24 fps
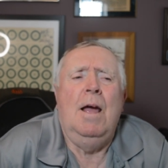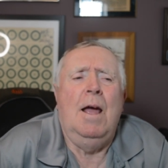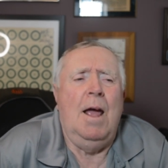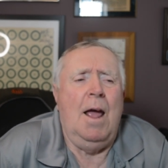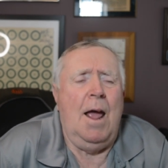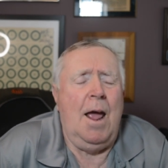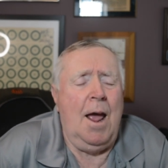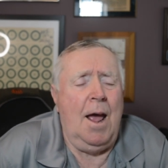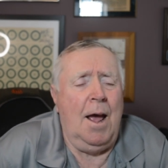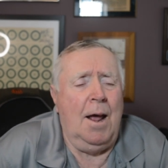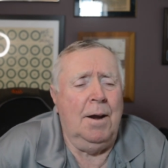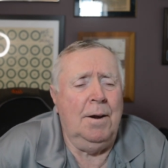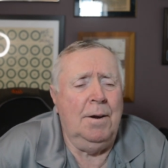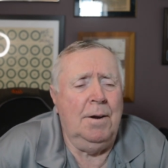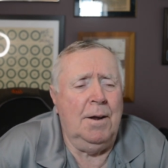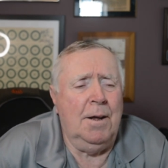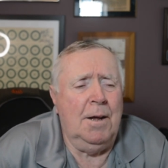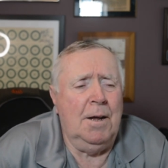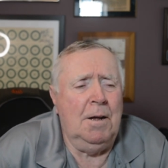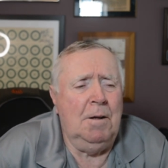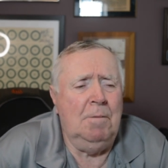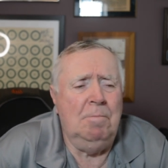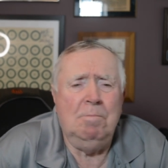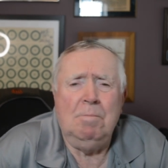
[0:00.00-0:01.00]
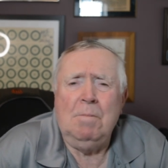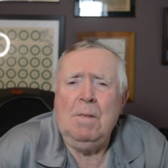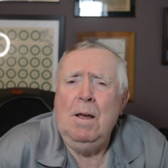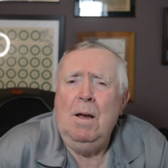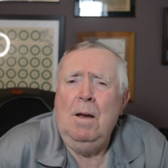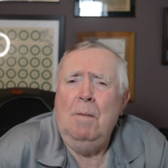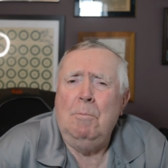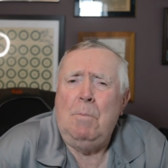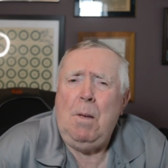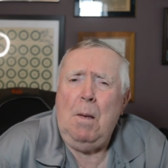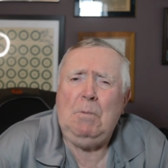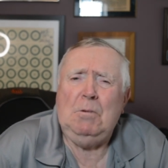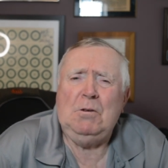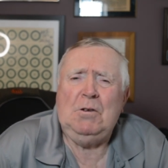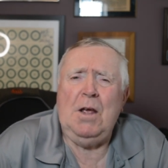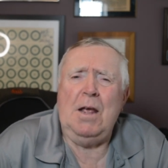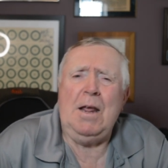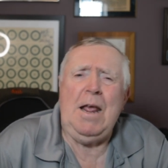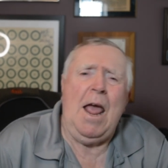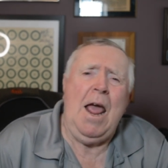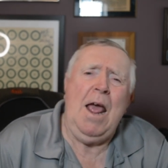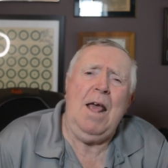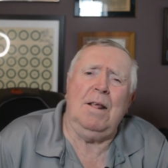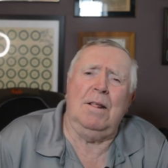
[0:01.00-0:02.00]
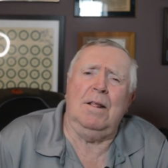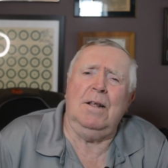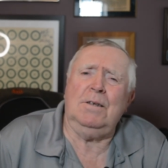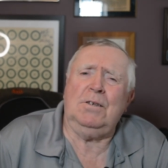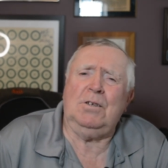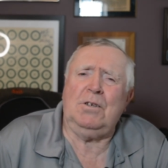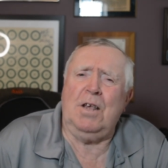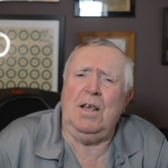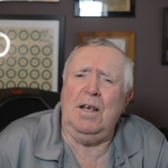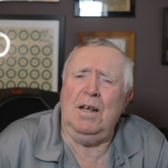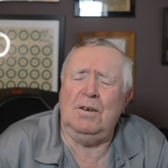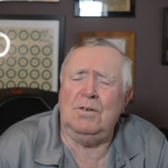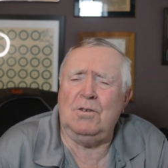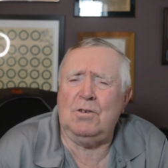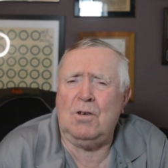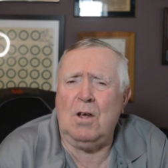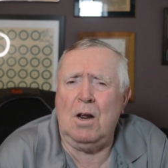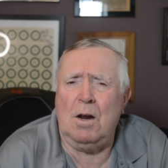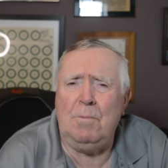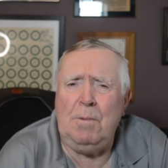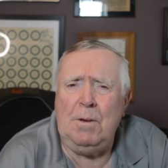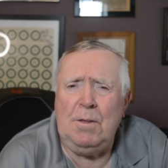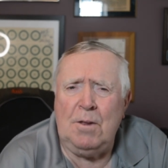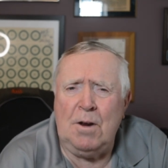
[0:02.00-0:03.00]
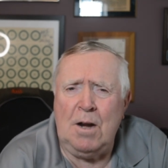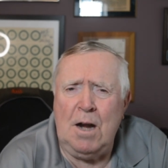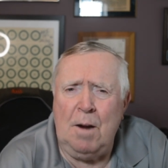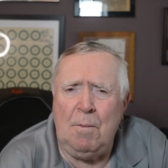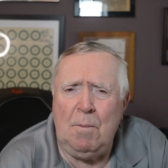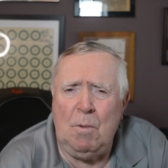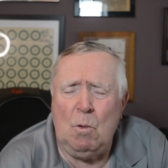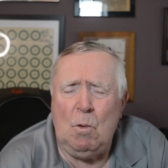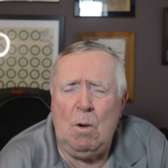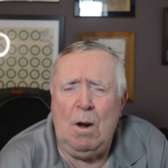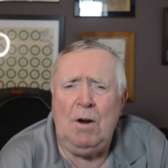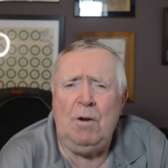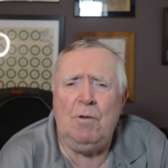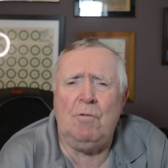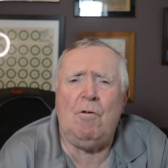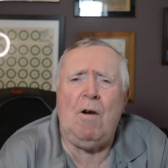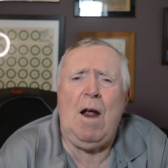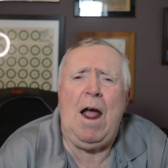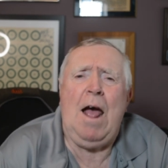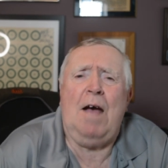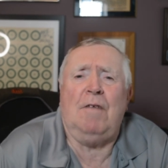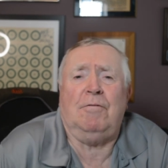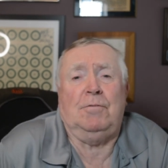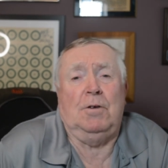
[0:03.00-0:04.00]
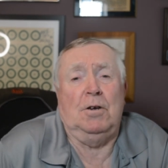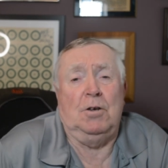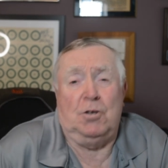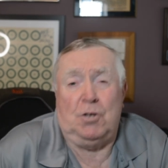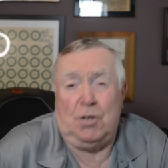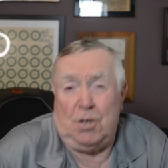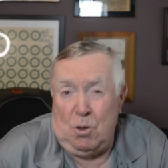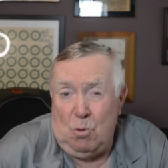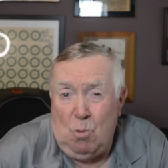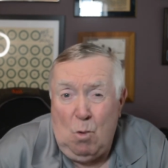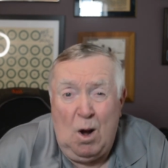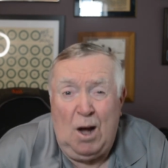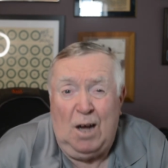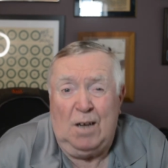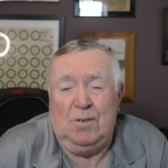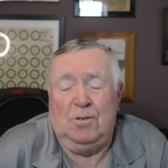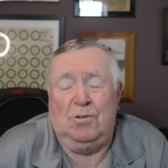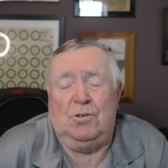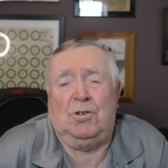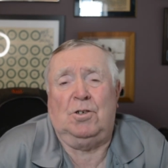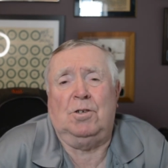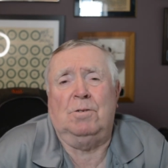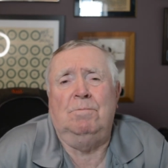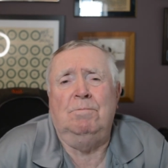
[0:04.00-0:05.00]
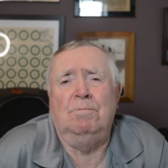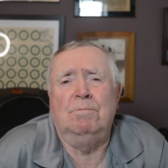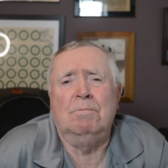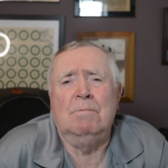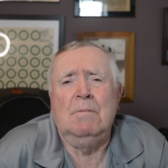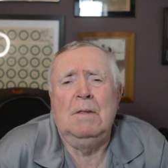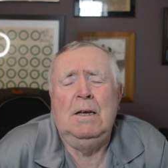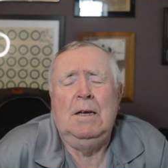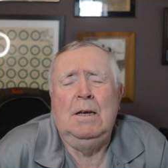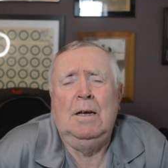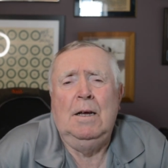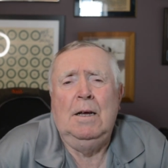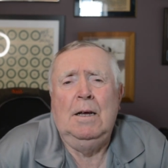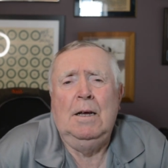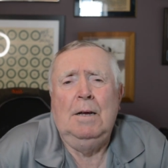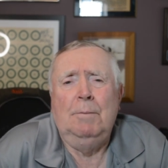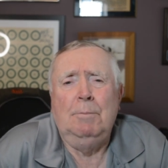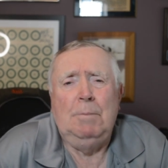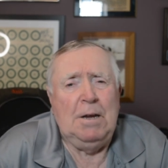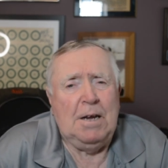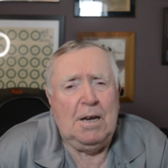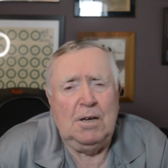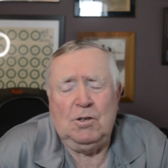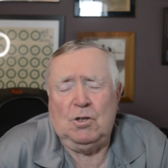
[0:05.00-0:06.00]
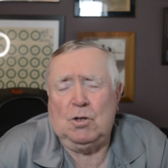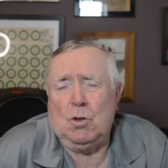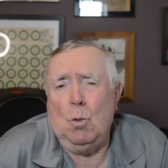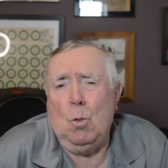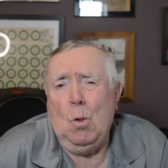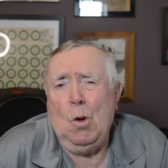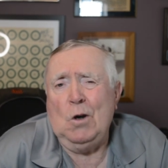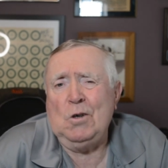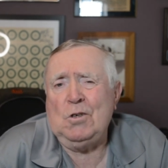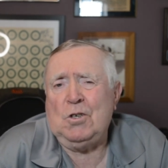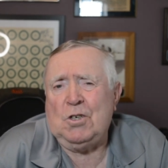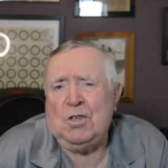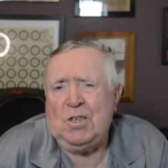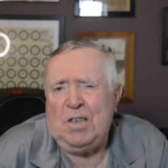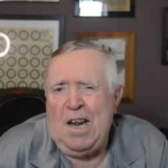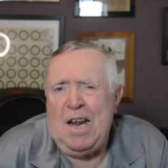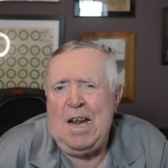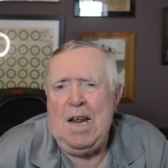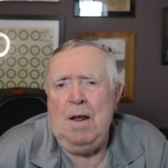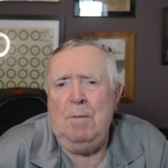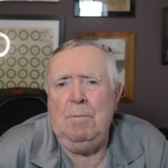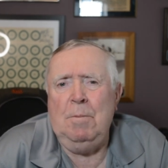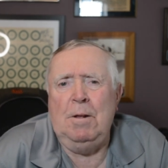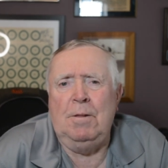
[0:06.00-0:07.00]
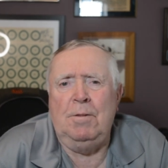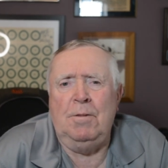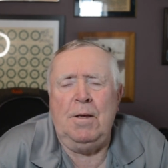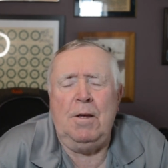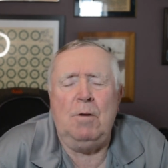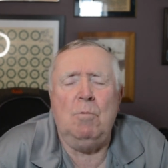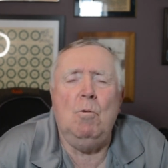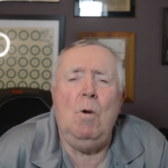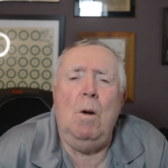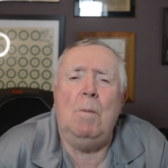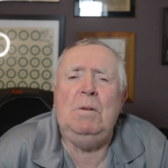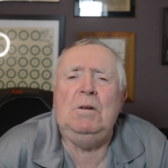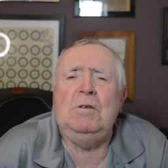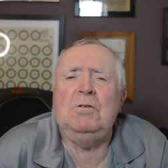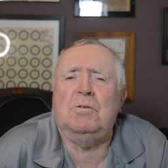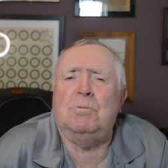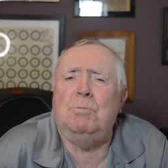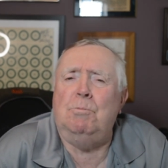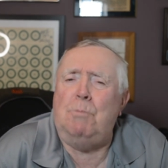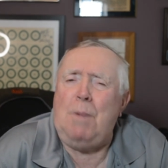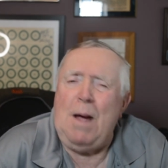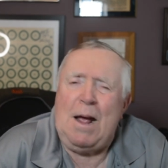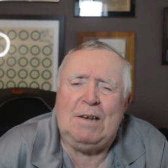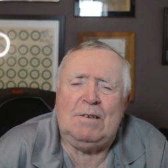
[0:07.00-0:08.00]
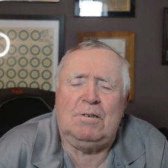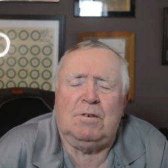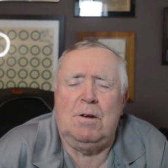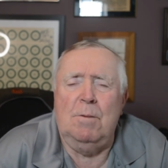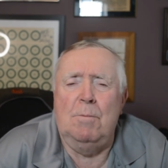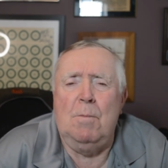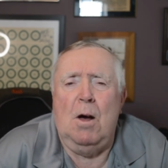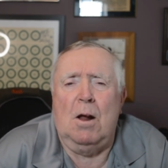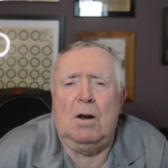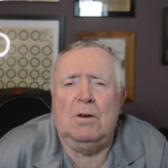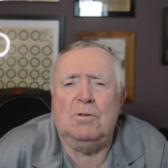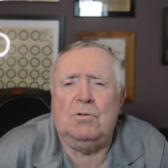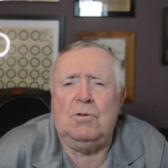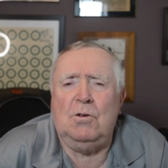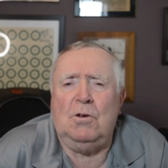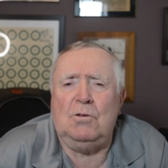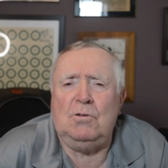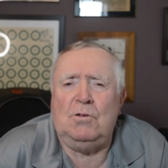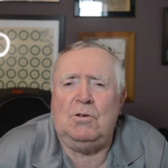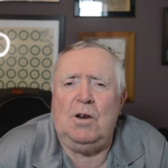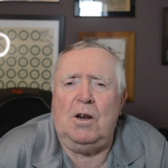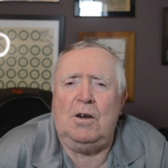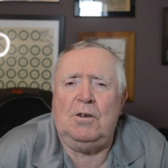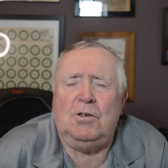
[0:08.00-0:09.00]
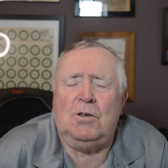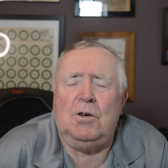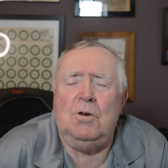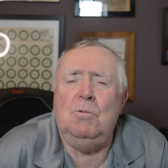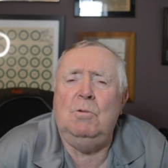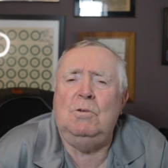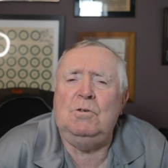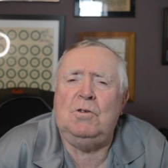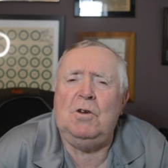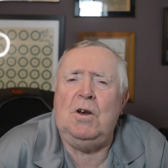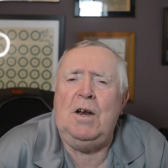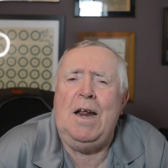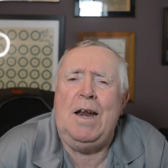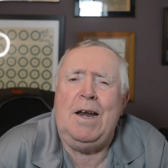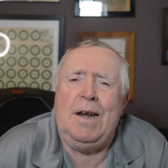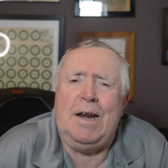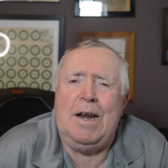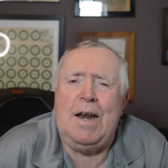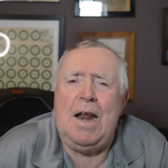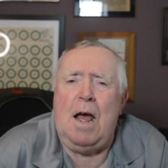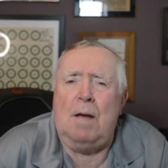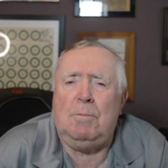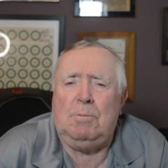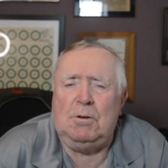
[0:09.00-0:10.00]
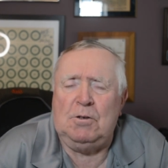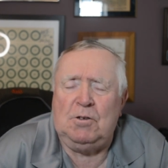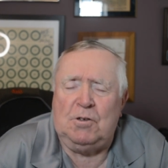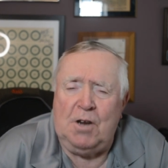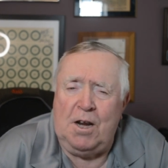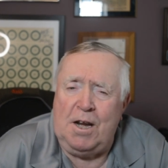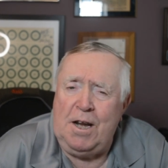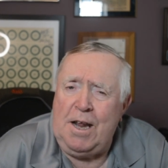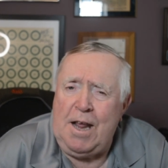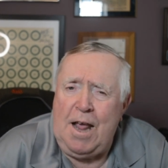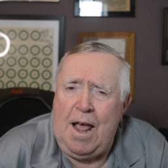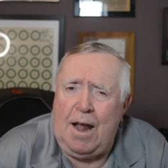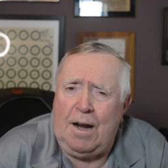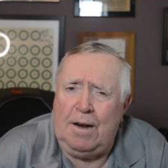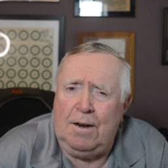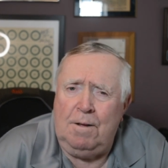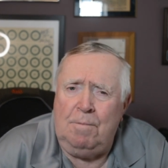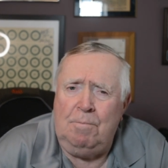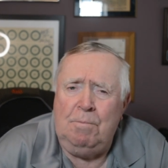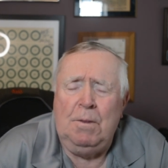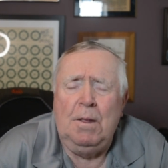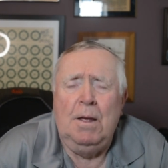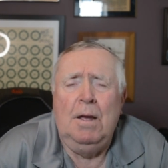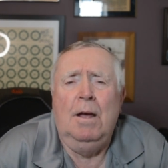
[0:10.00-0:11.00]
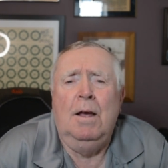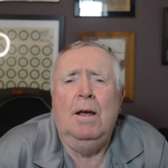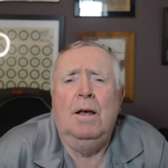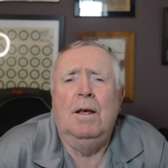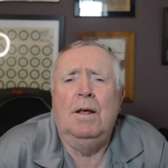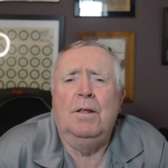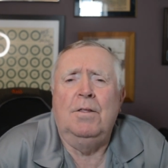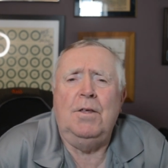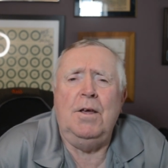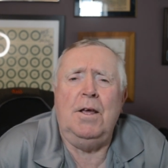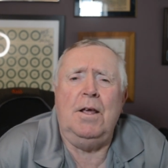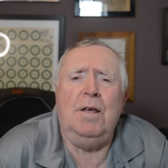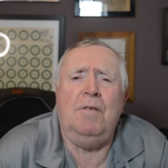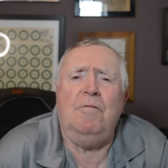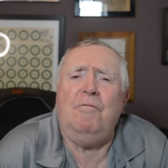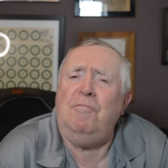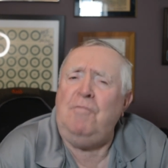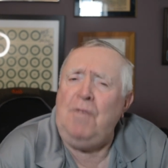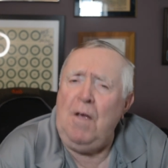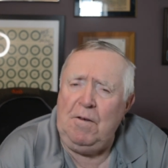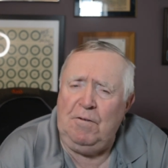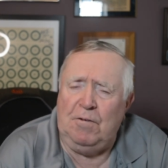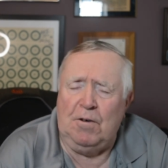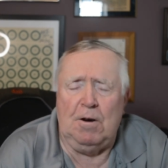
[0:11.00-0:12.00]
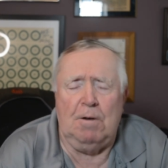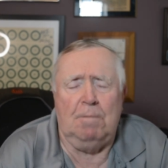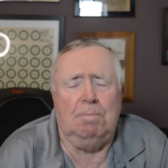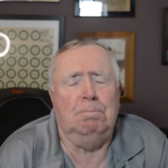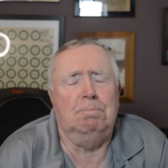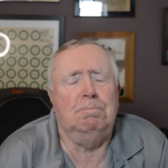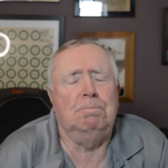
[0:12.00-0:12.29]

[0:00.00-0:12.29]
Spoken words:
And people think, hey, this kid is going to be the number one draft. And she was. Because the worst team in the Women's Basketball Association was in Indianapolis, Indiana, the Fever.